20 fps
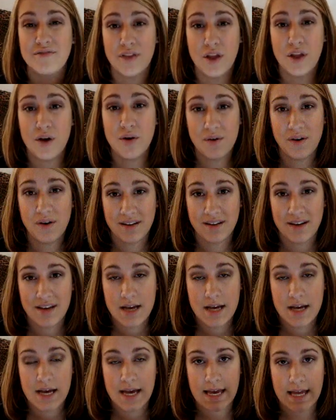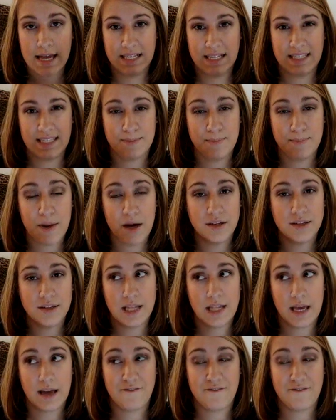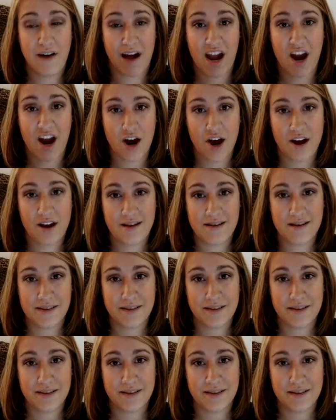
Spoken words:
Float, and it smells like fire.